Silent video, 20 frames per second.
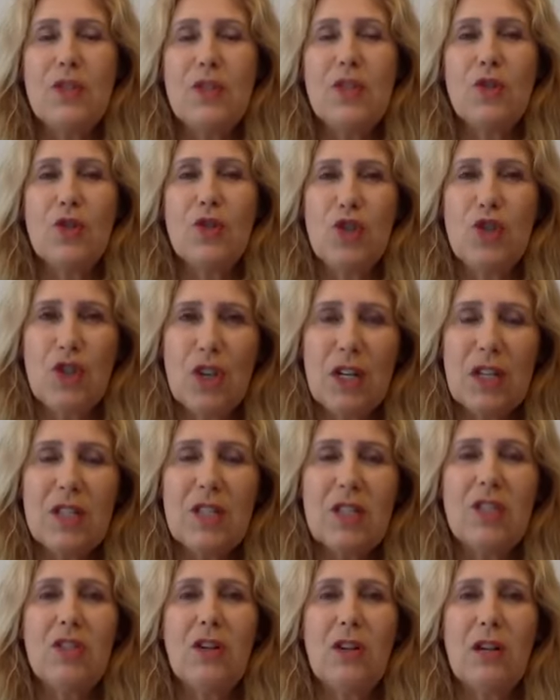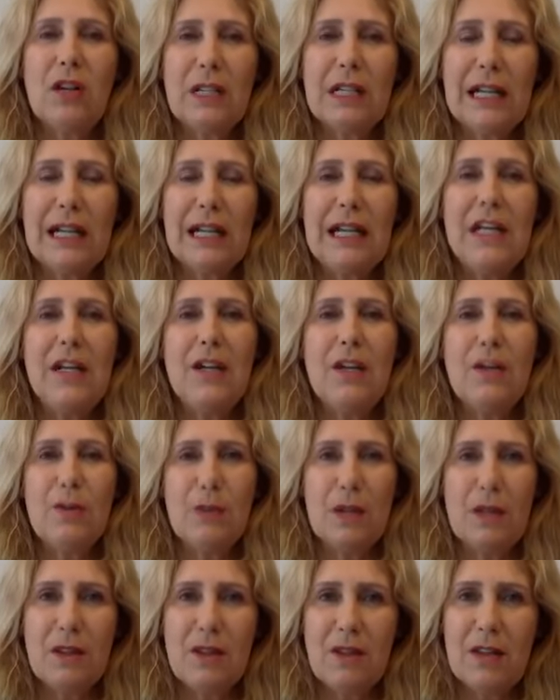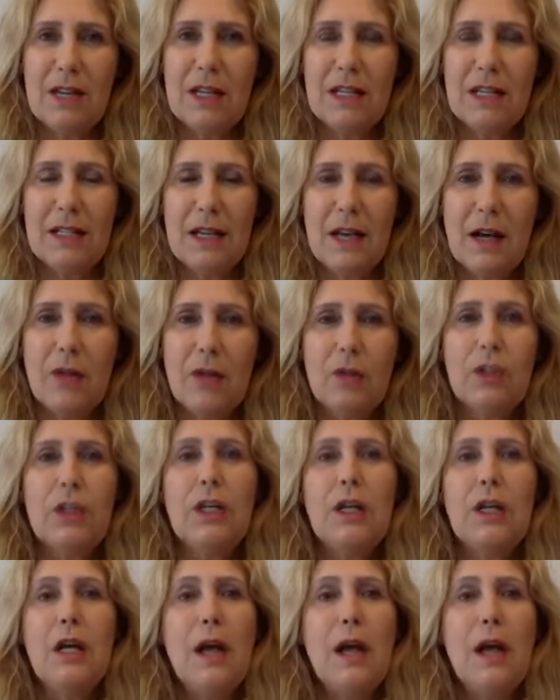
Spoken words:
So just start clearing things out.